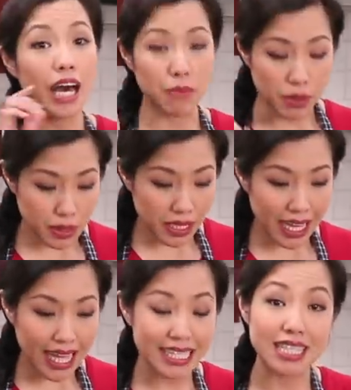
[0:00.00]
I'm also
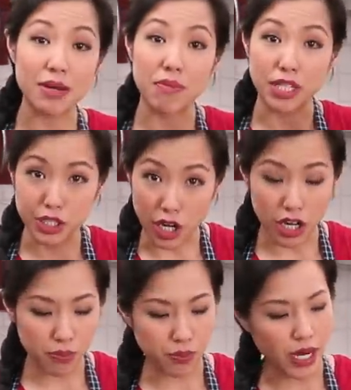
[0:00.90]
gonna add some
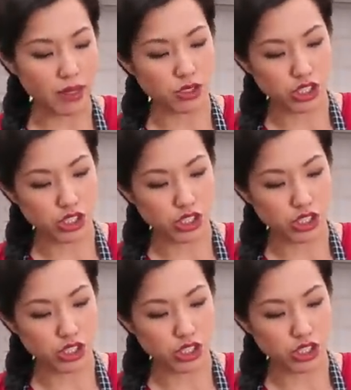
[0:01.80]
dark brown